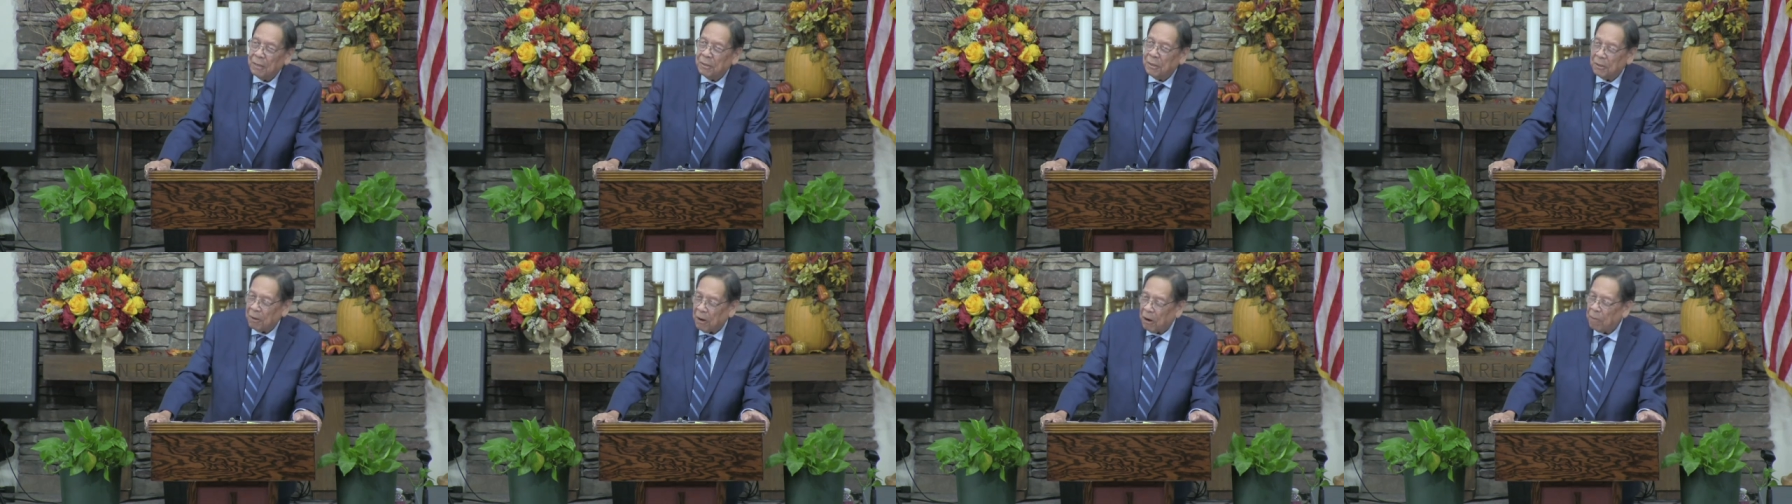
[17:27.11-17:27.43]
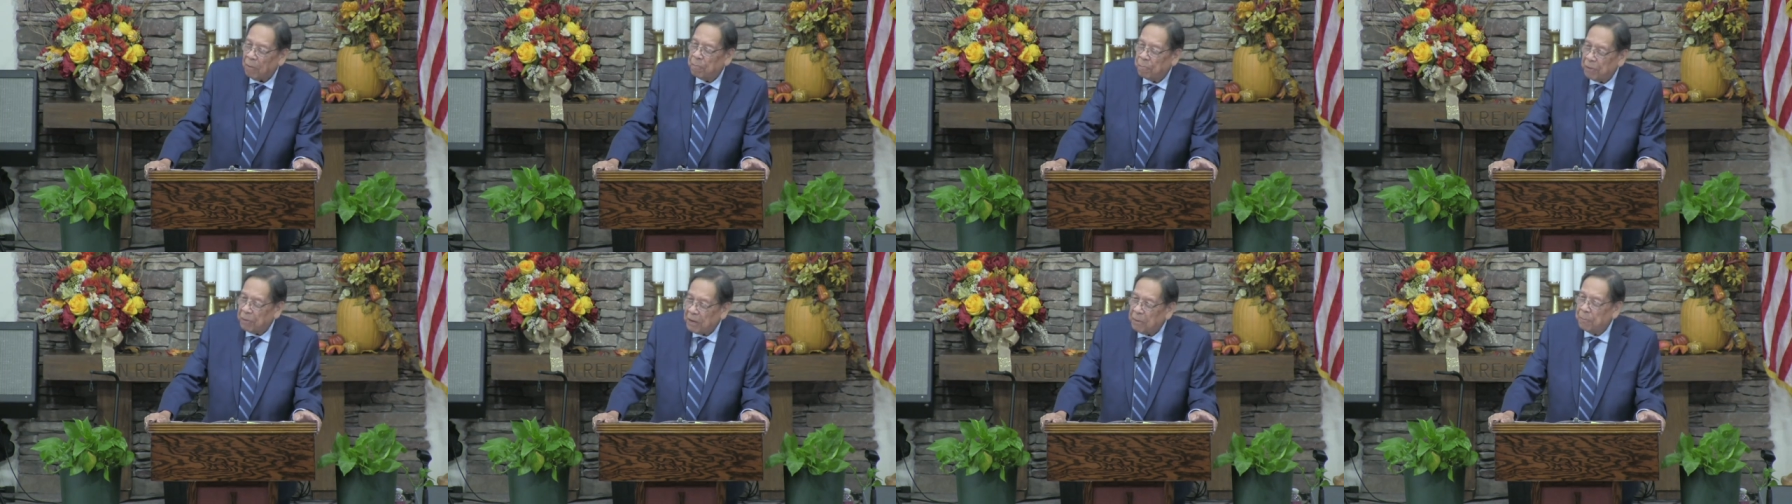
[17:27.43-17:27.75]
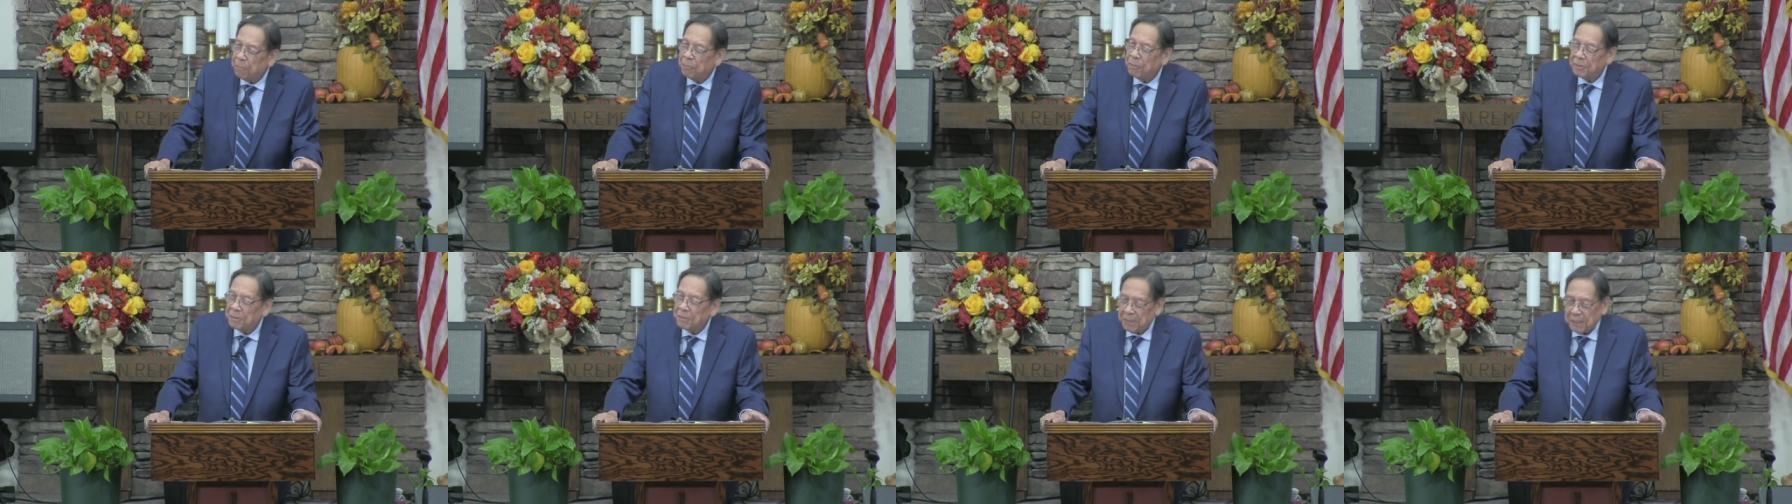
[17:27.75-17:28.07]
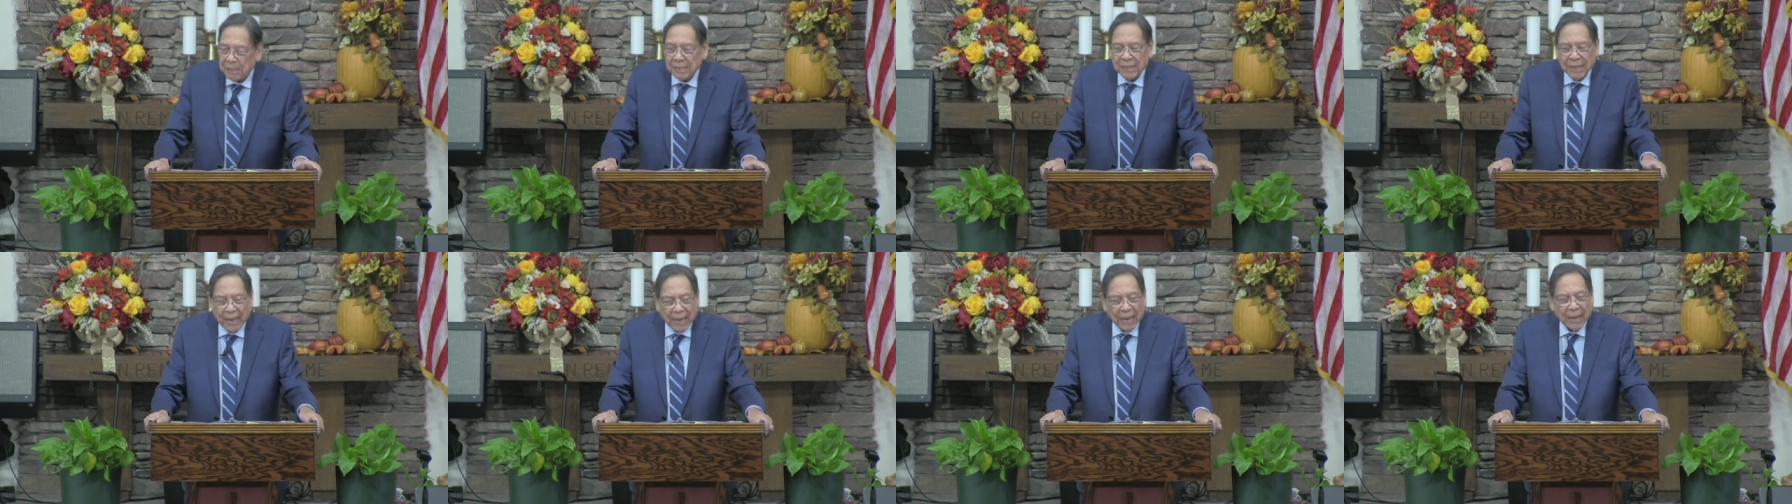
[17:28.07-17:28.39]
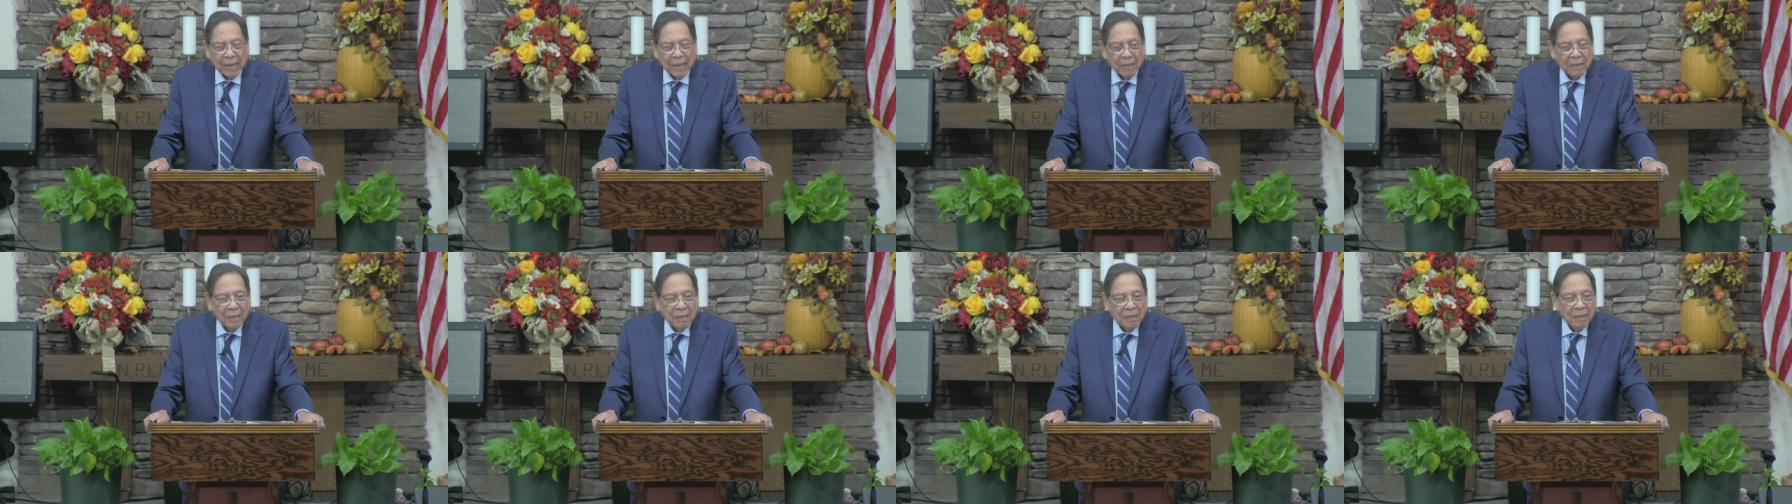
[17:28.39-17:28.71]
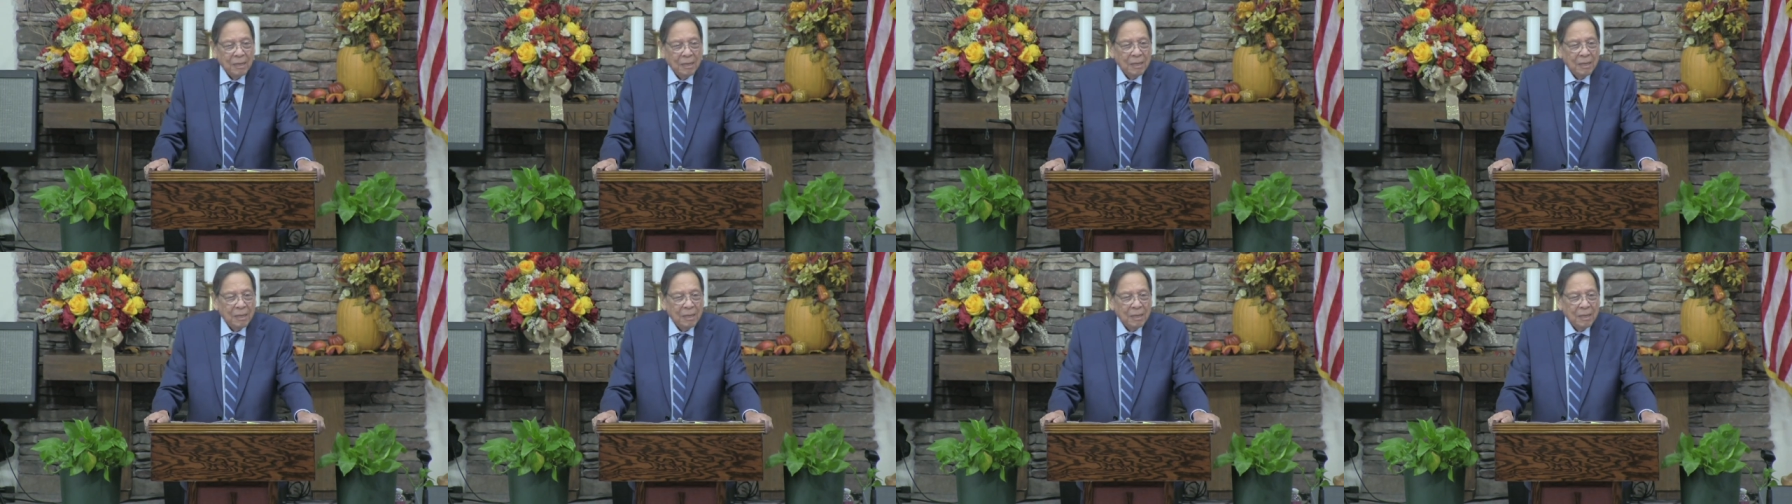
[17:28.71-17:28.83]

there are people today